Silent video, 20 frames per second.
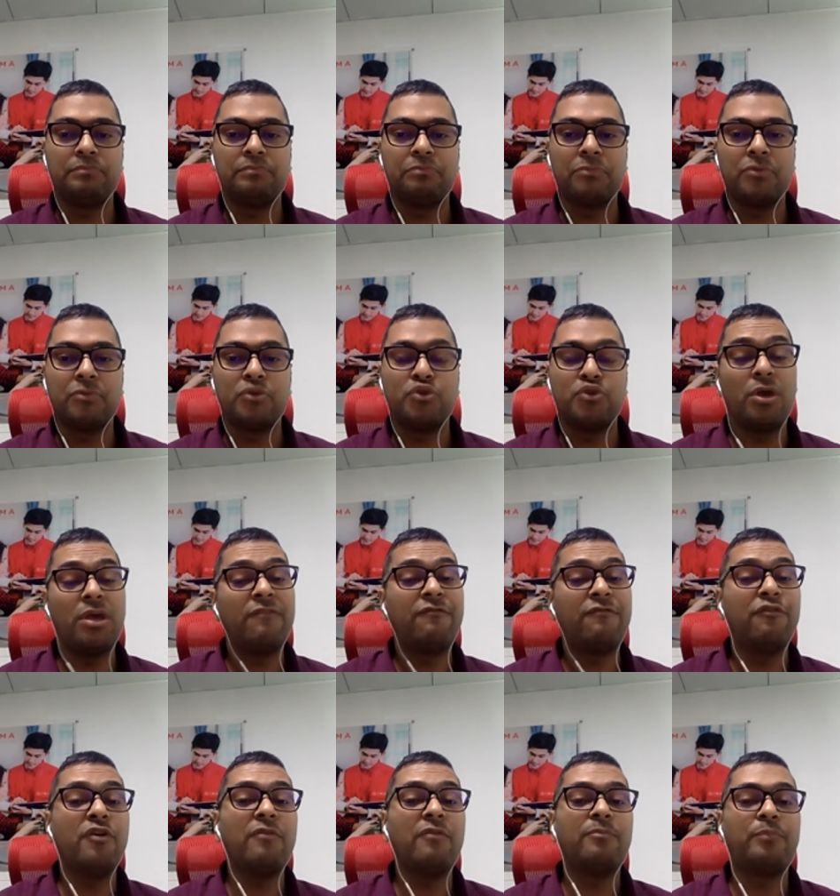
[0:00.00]
So if
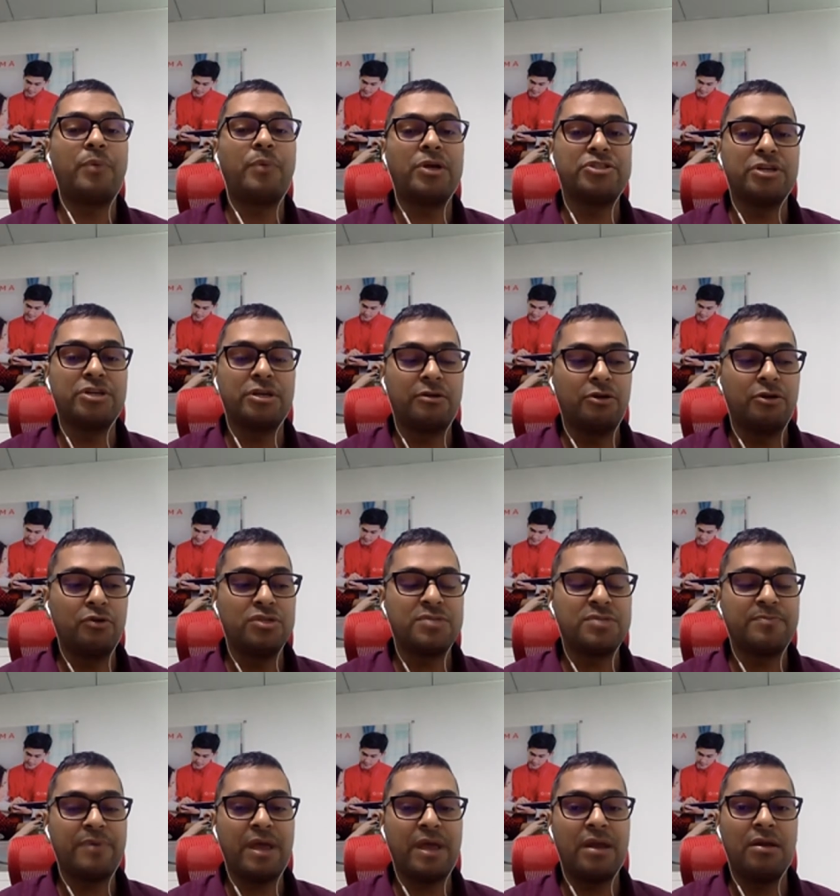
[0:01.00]
you have budget to
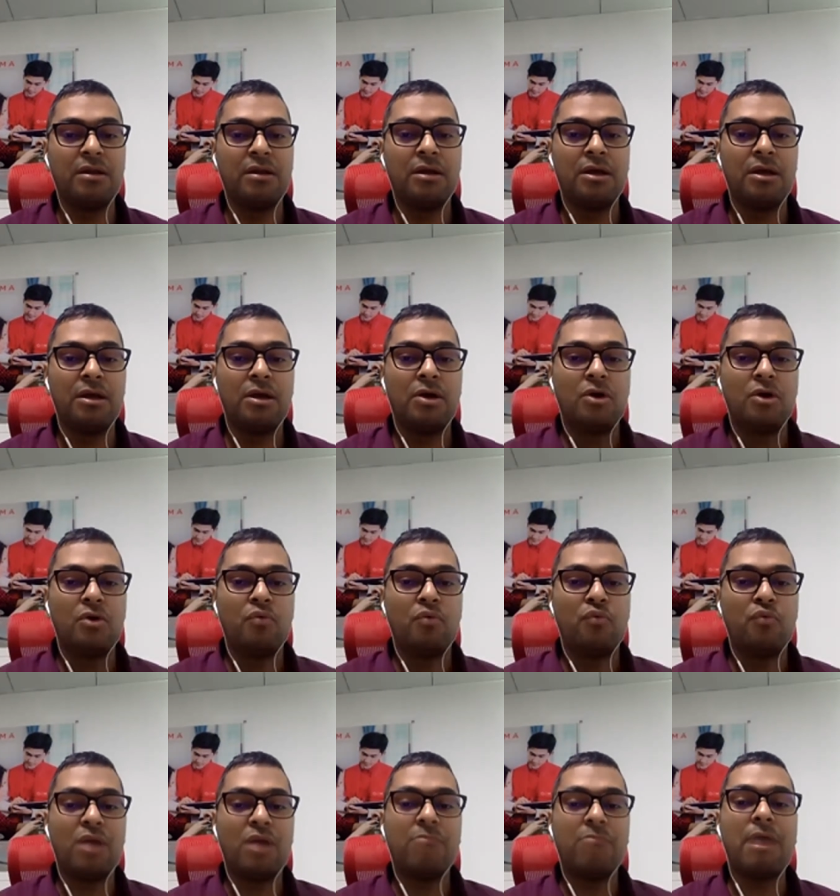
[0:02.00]
spend
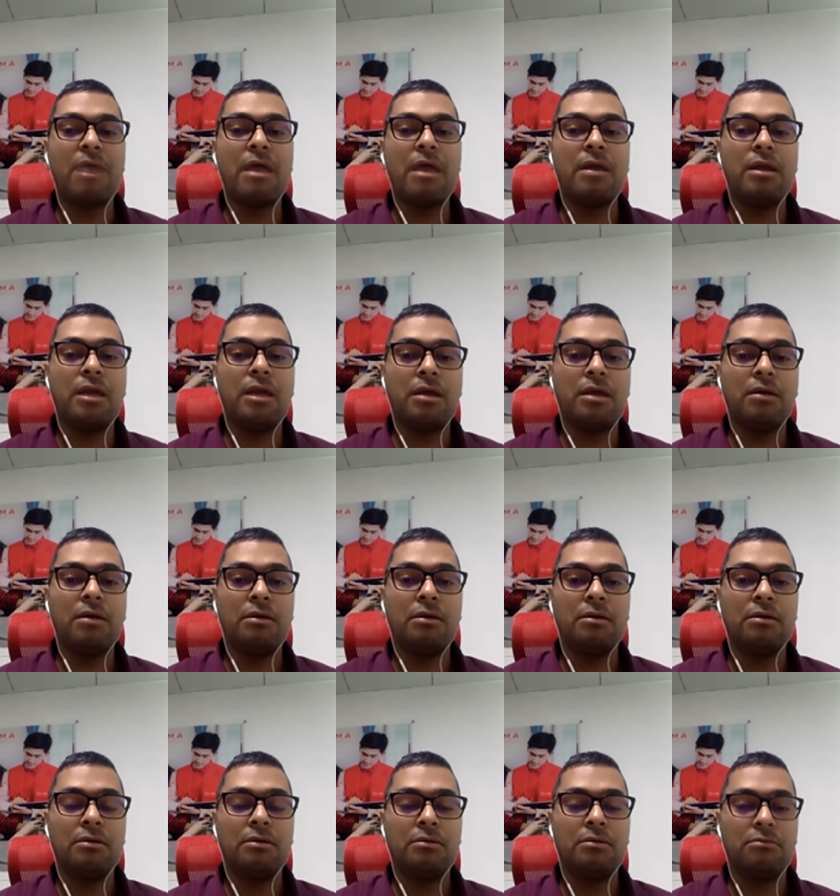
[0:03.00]
one man day
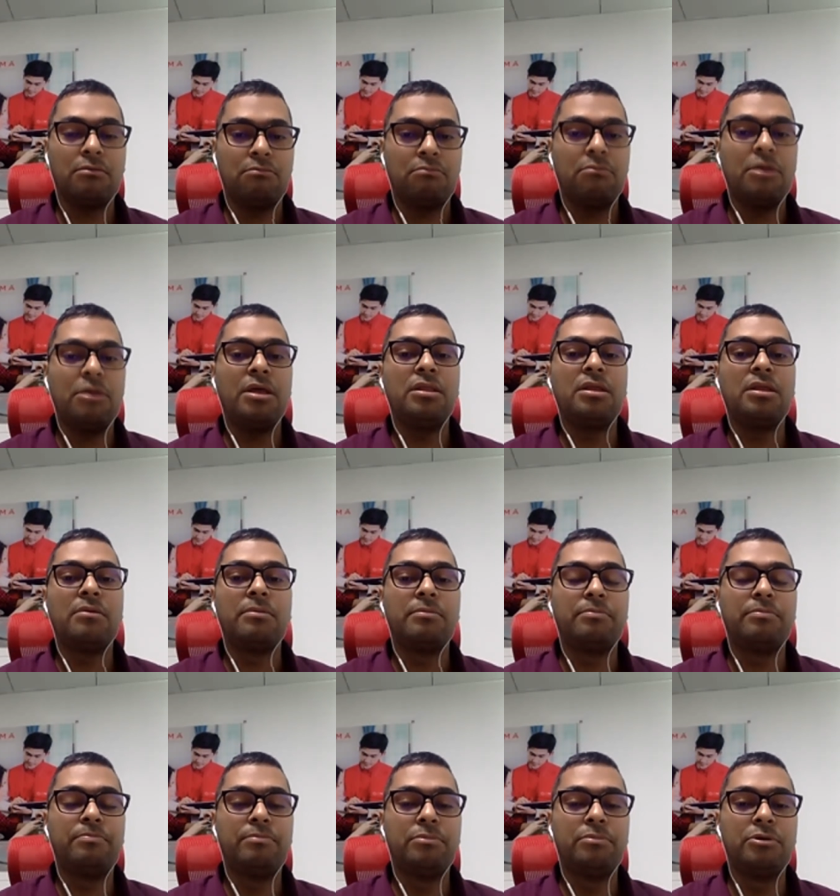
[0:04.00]
in the,
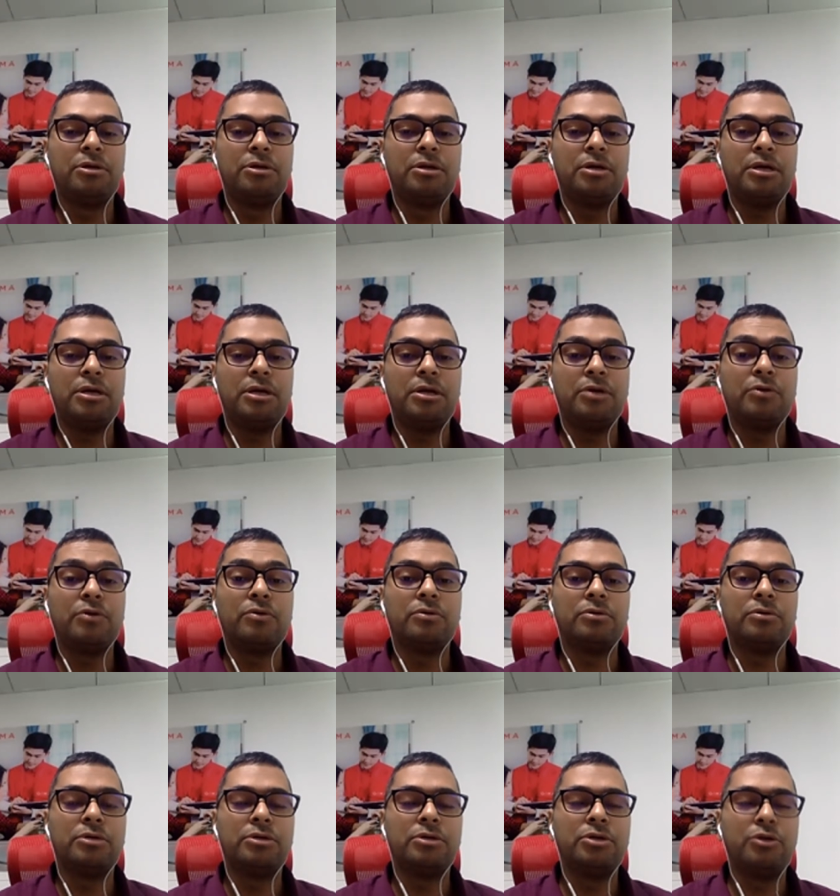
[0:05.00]

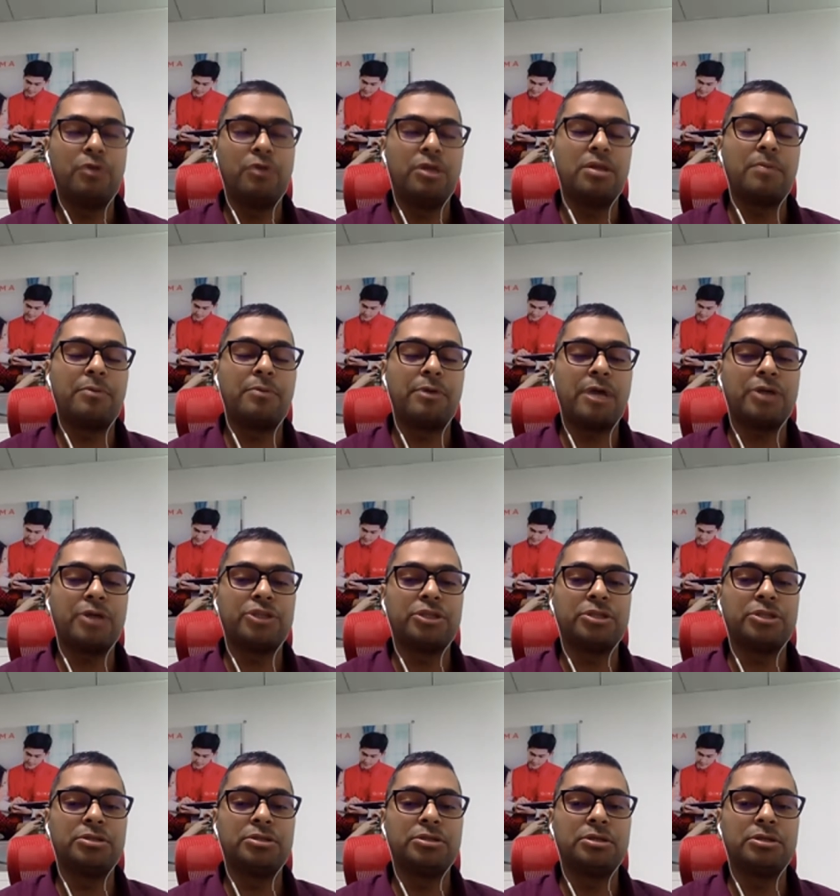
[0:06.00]
during the
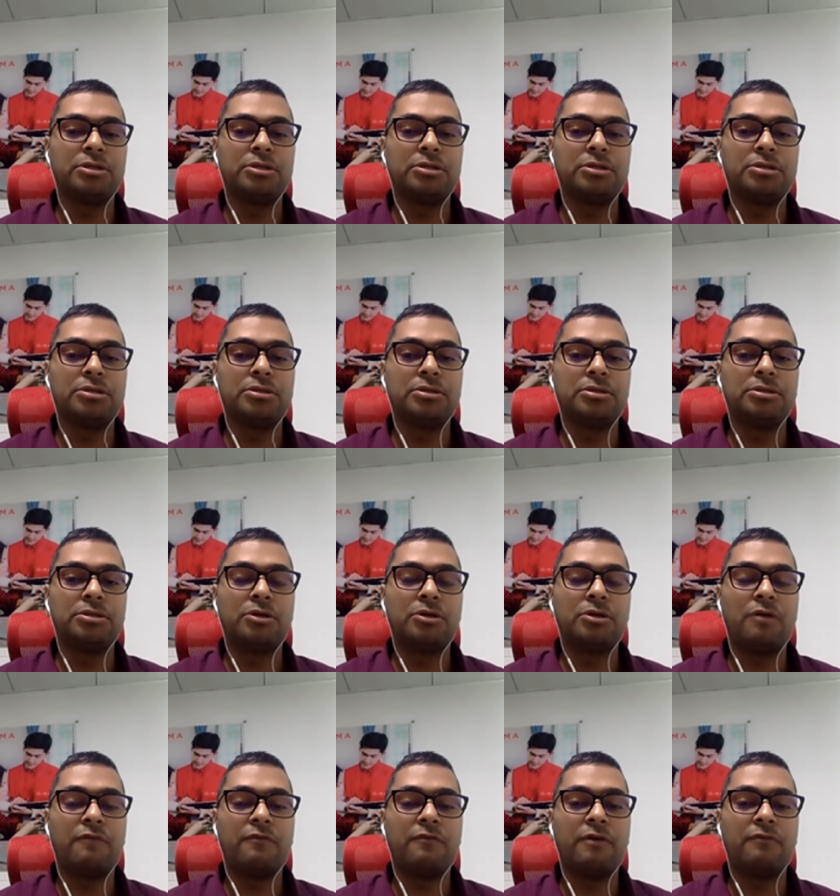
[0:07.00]
production
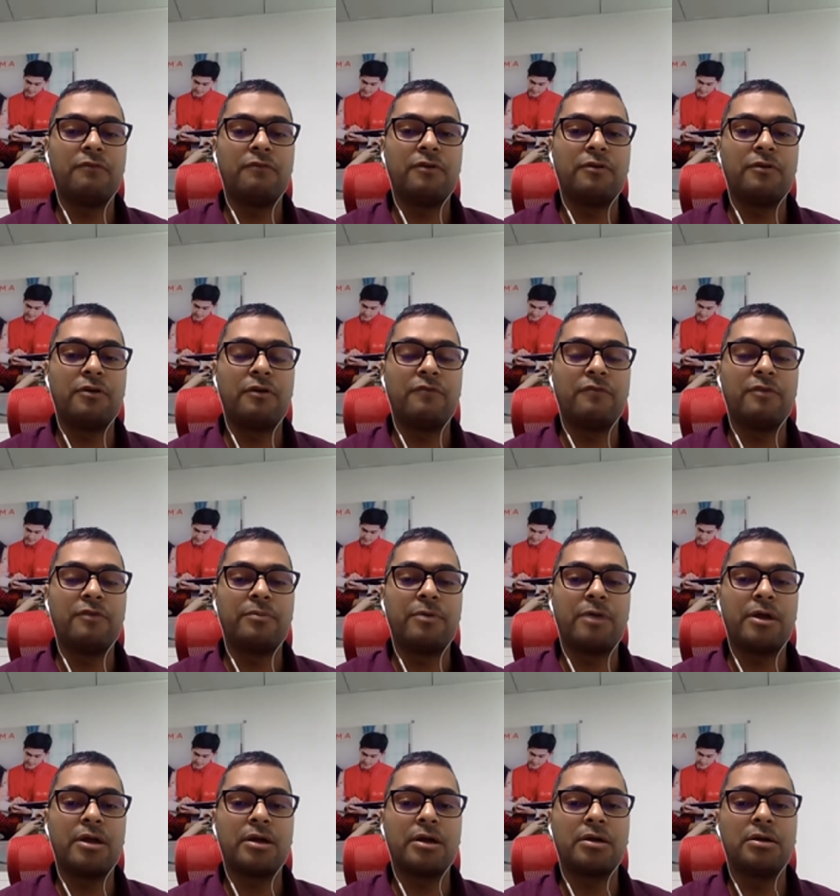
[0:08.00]
of your
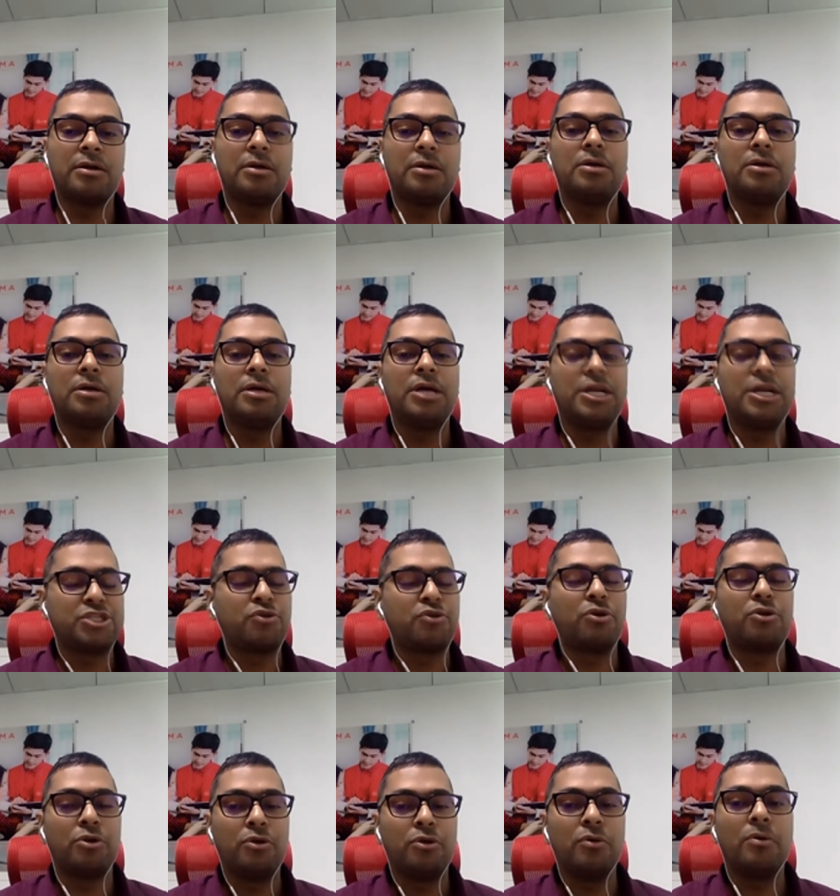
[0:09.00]
product, it's good
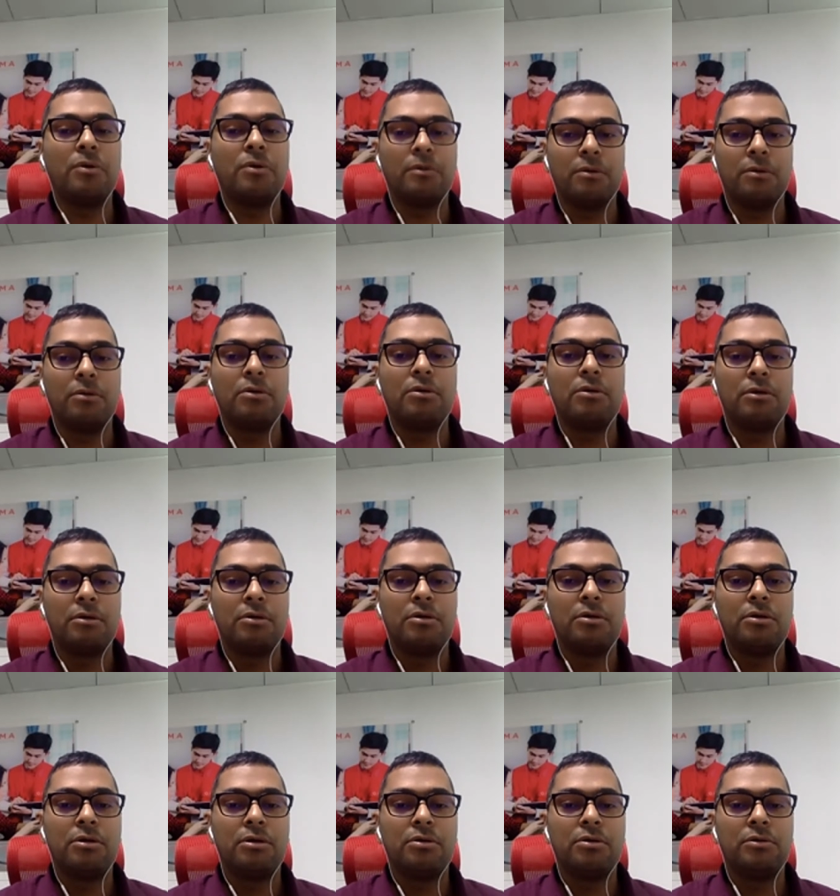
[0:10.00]
to do.
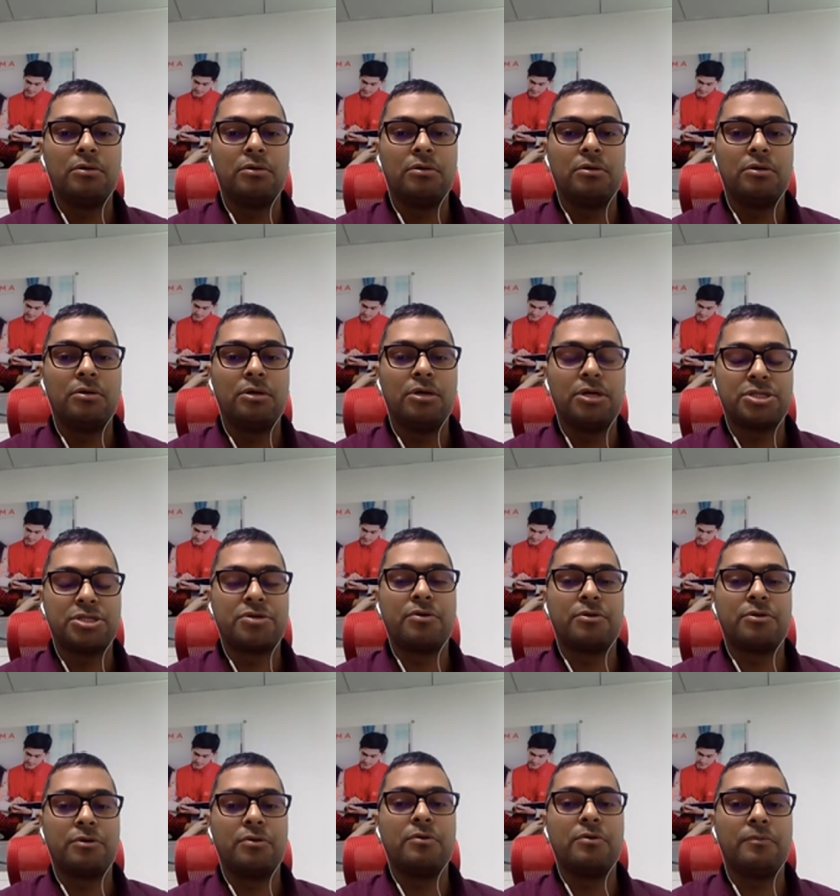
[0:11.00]
It's good
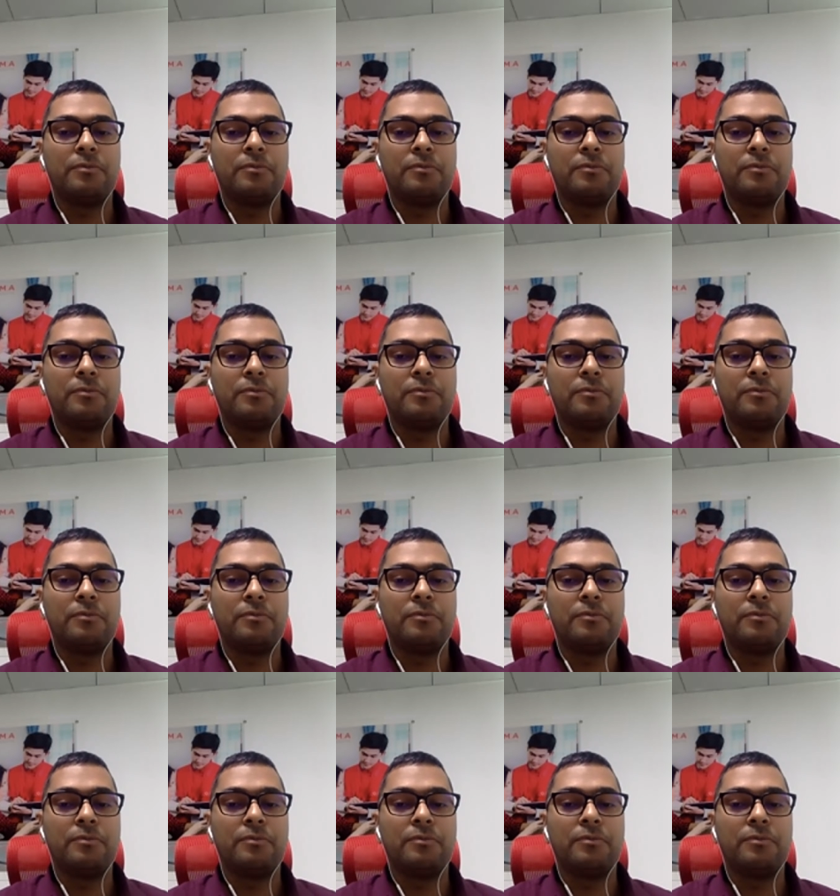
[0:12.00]
to do.